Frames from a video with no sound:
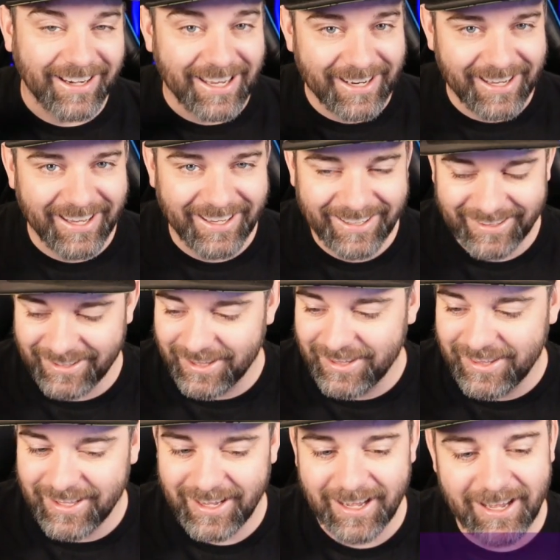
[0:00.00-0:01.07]

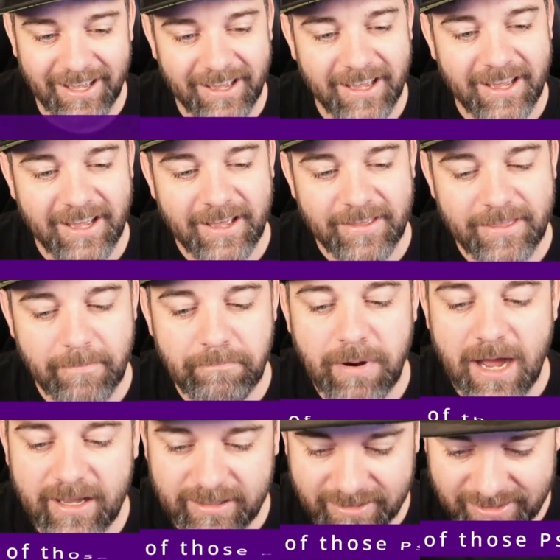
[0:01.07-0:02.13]
the
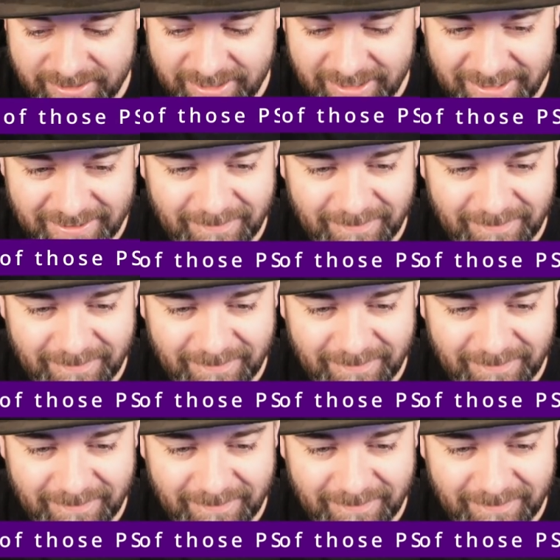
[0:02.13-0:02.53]
buttons.